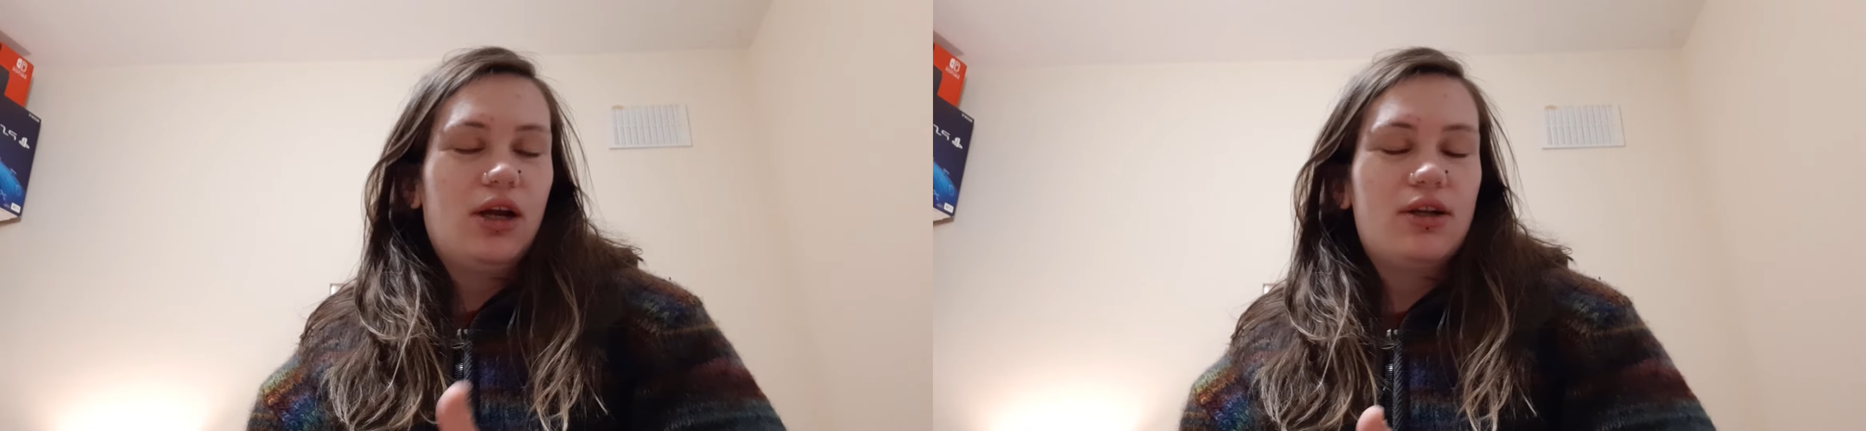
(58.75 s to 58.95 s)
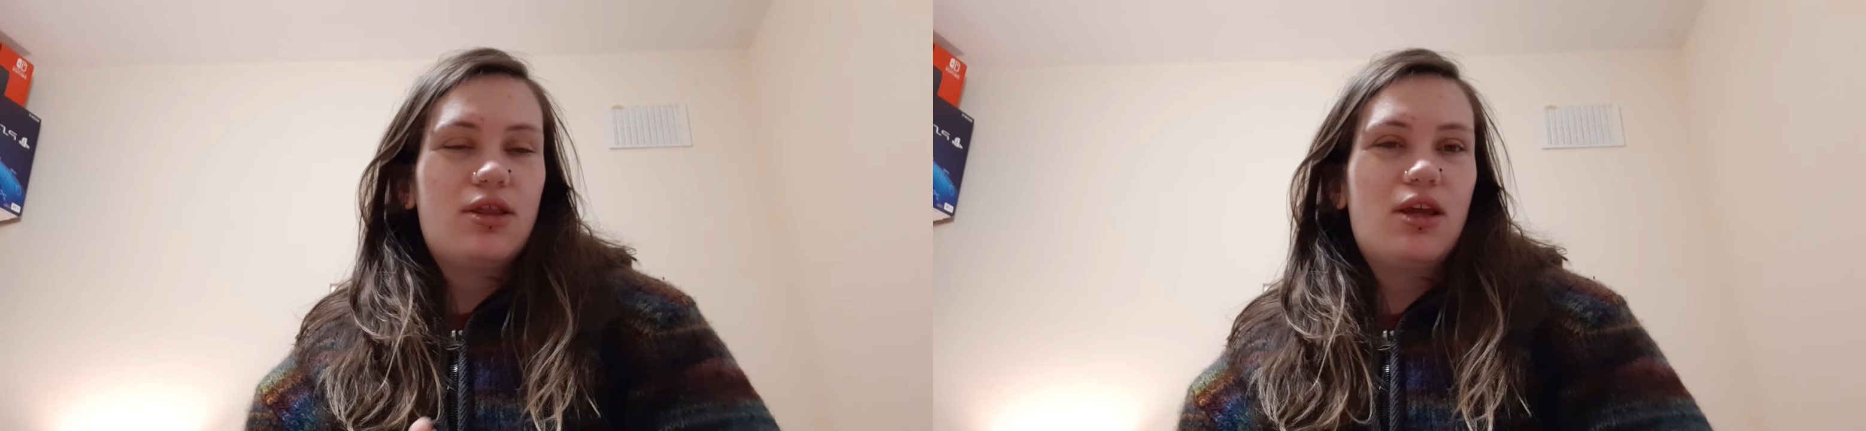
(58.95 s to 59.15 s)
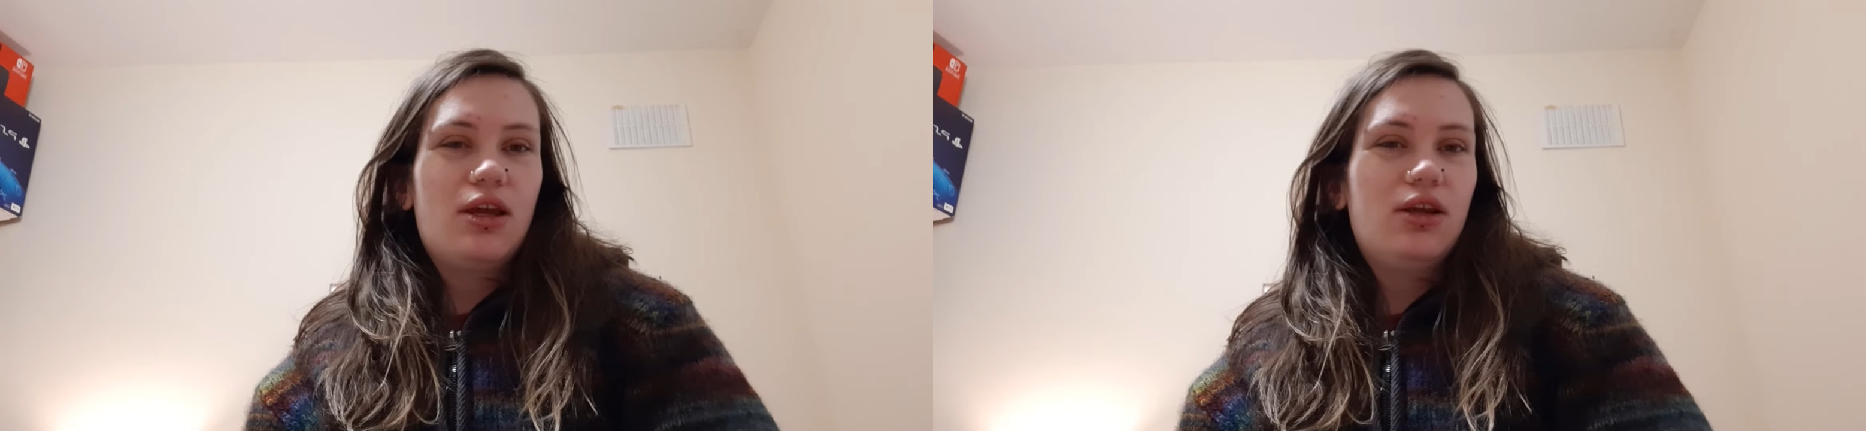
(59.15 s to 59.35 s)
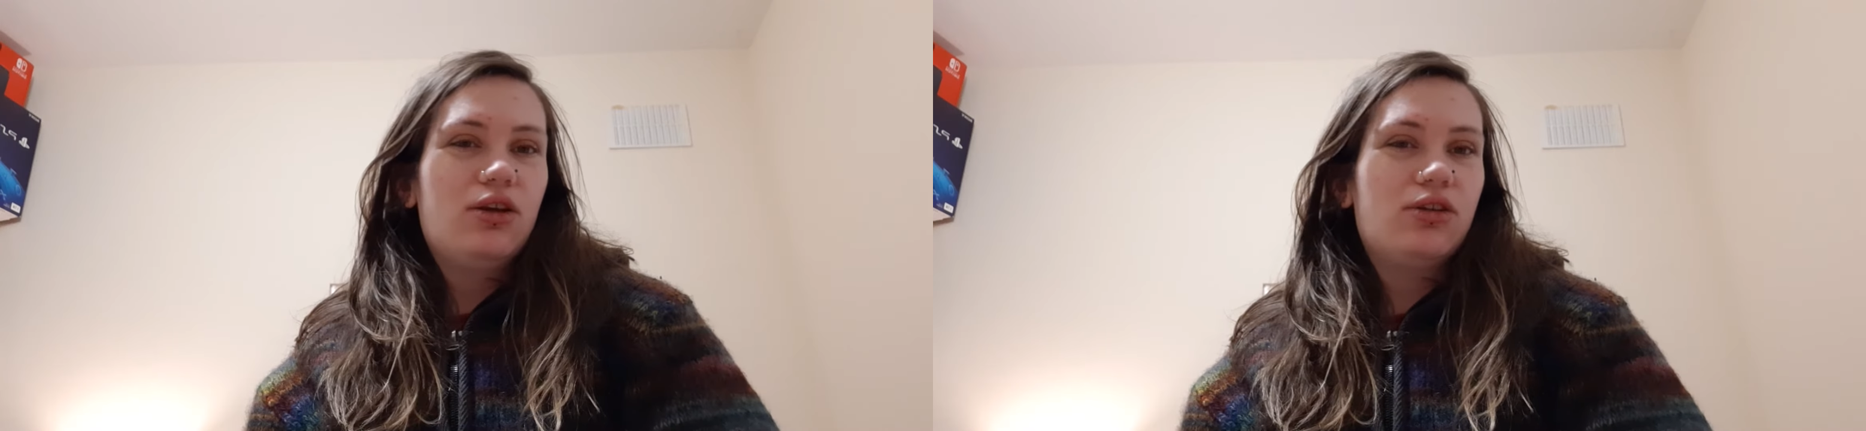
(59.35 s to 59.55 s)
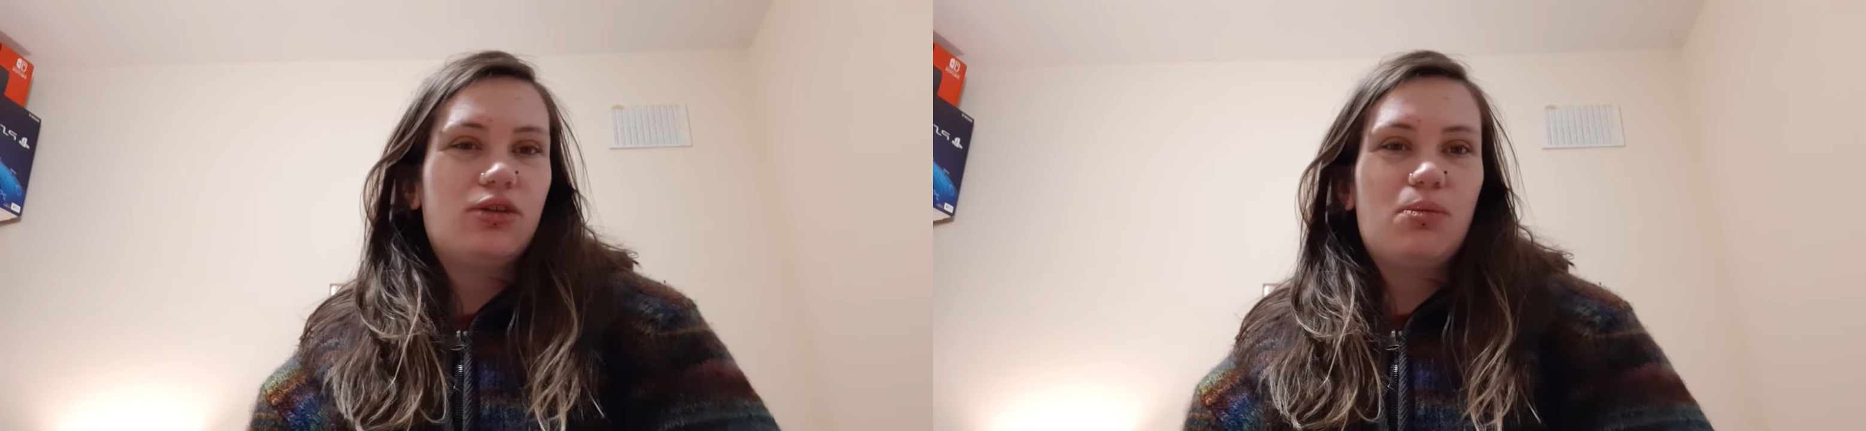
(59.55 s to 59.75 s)
kind of thing
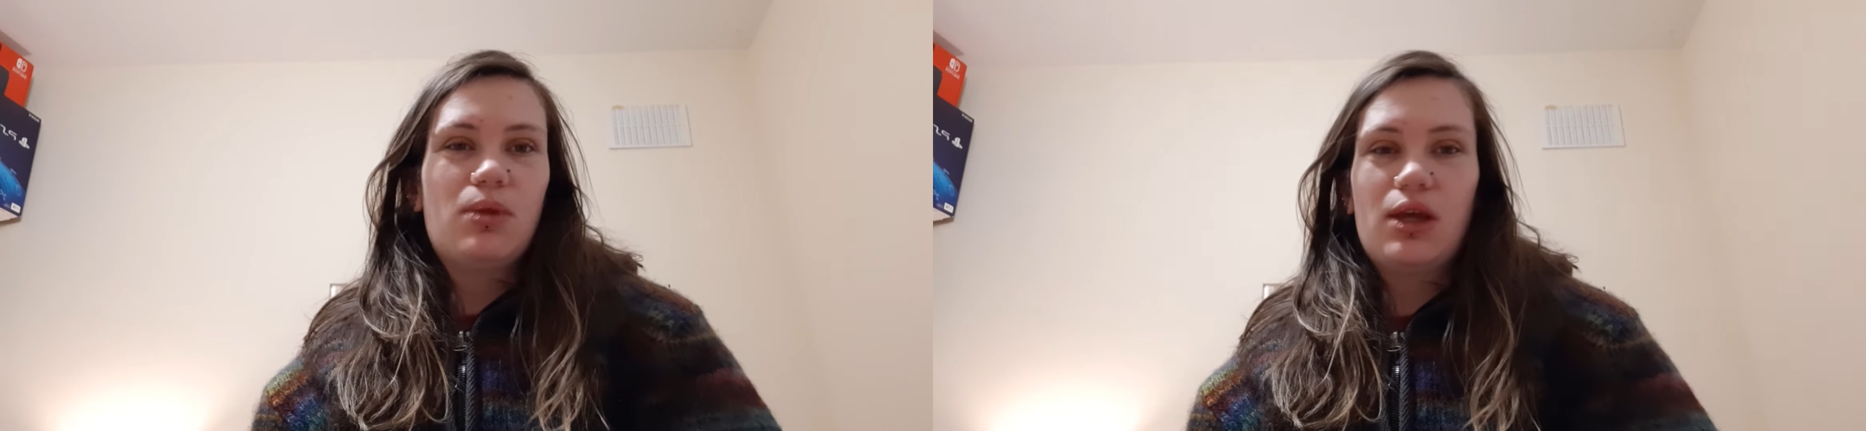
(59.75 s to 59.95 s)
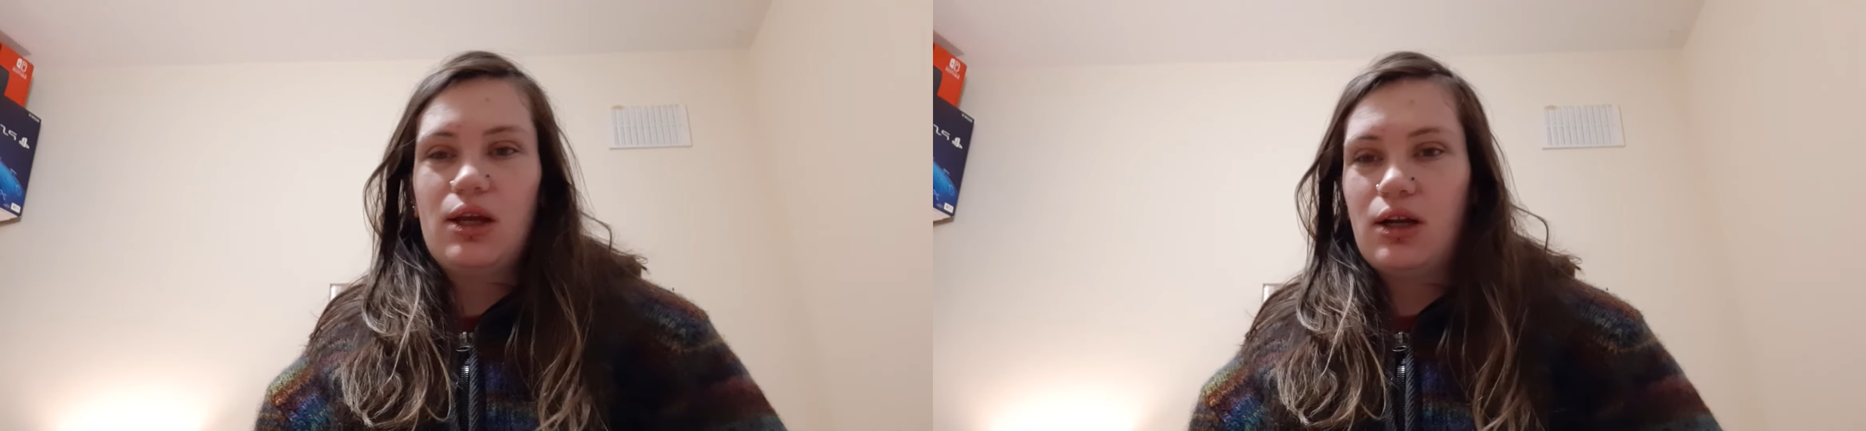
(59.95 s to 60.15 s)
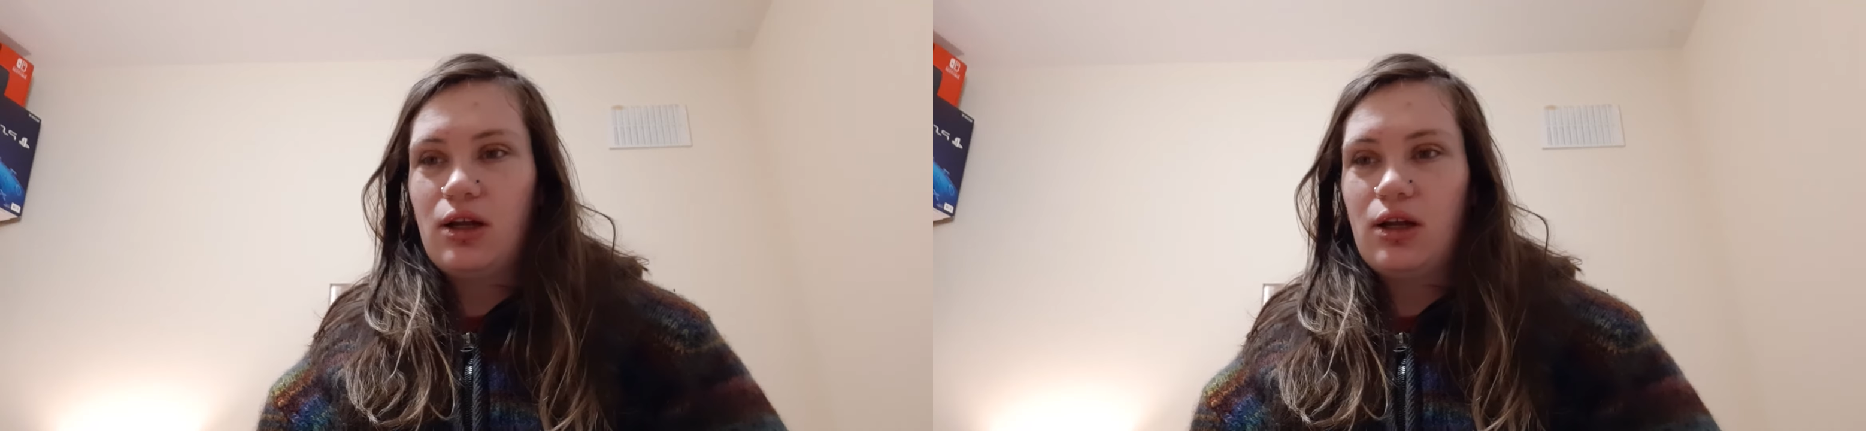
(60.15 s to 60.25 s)
or something